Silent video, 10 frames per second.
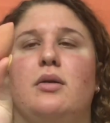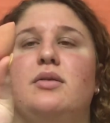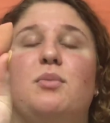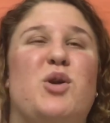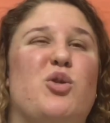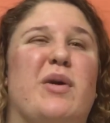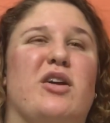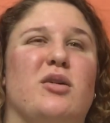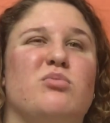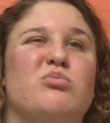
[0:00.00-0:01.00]
The Beauty
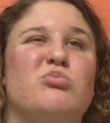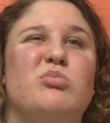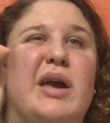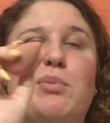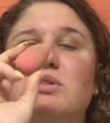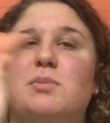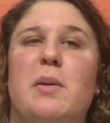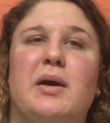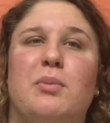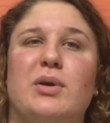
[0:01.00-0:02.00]
Blender. It puts on my
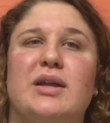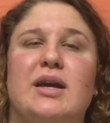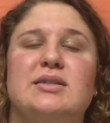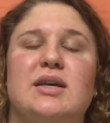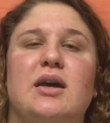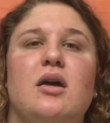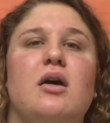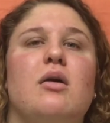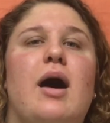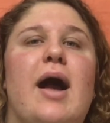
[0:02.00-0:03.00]
makeup really nicely.
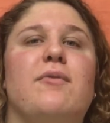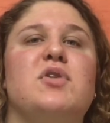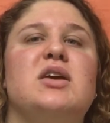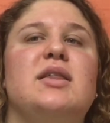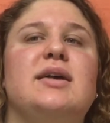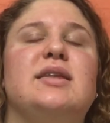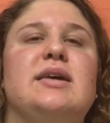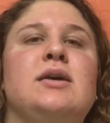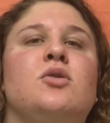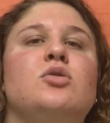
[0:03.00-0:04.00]
I really like
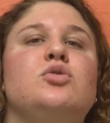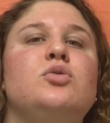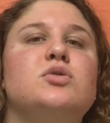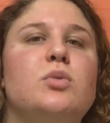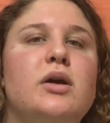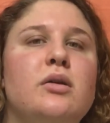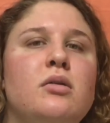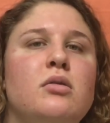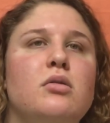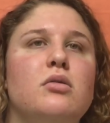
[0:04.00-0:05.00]
the Eco Tools one,
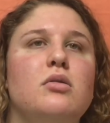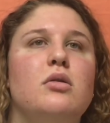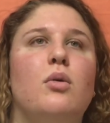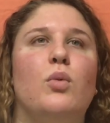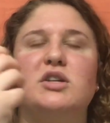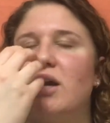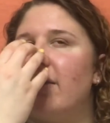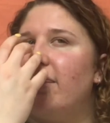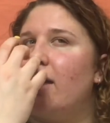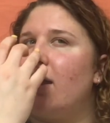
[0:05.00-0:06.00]
which I
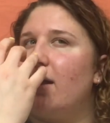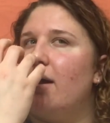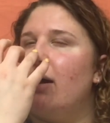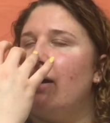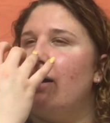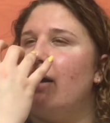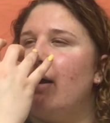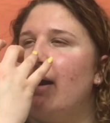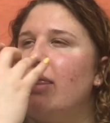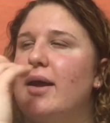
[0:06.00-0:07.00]
think
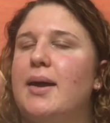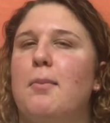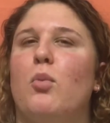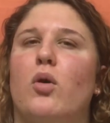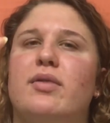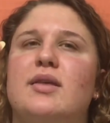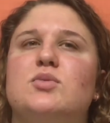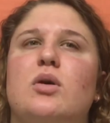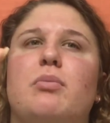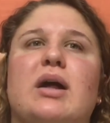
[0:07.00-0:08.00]
I like it more than this
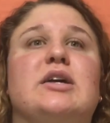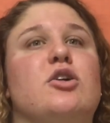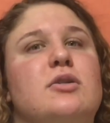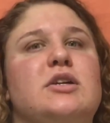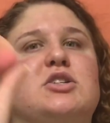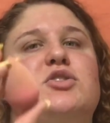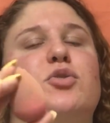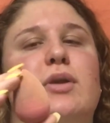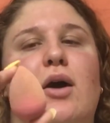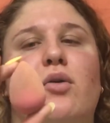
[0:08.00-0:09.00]
one, but I currently just
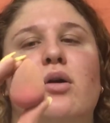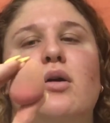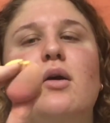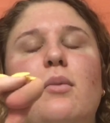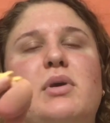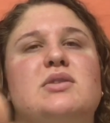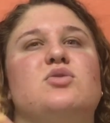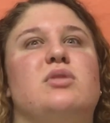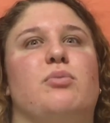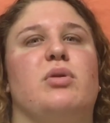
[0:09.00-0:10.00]
threw it out because it
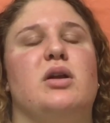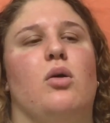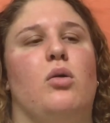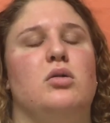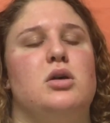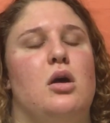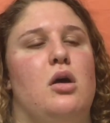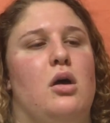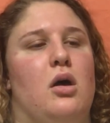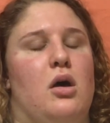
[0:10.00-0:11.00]
was like pretty old.
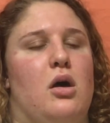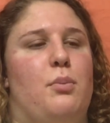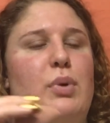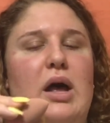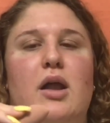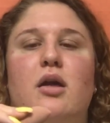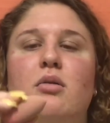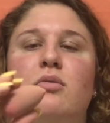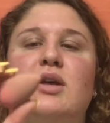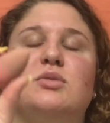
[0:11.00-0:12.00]
But
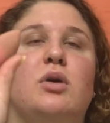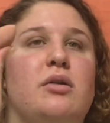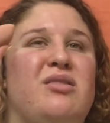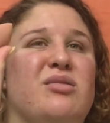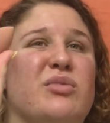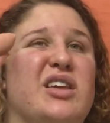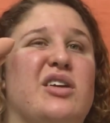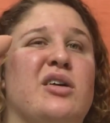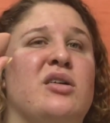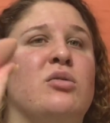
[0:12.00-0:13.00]
this one, really
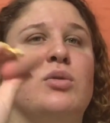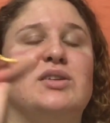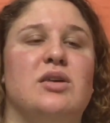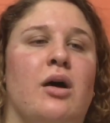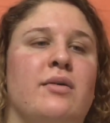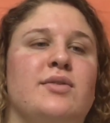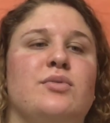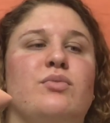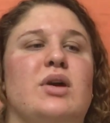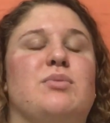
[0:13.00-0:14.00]
good, really soft.
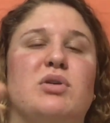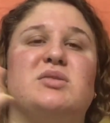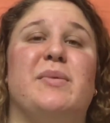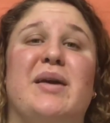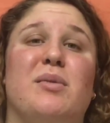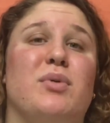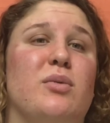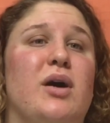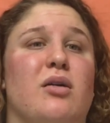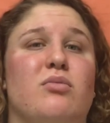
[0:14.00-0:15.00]
It puts on my makeup really
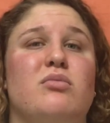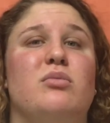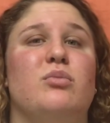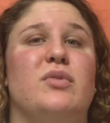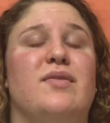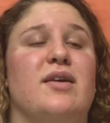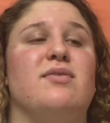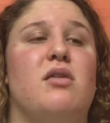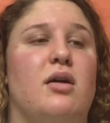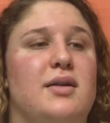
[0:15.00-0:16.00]
well. It's very
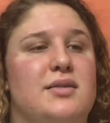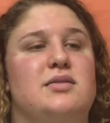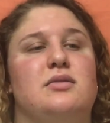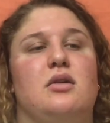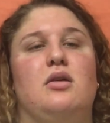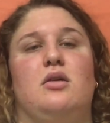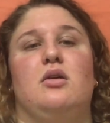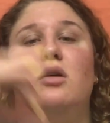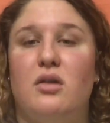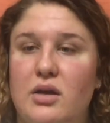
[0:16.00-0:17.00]
flawless.
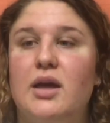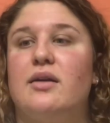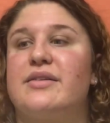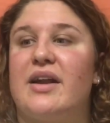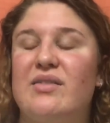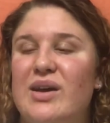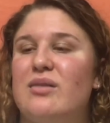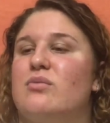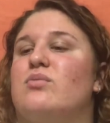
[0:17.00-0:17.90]
Yeah, that's kind of it.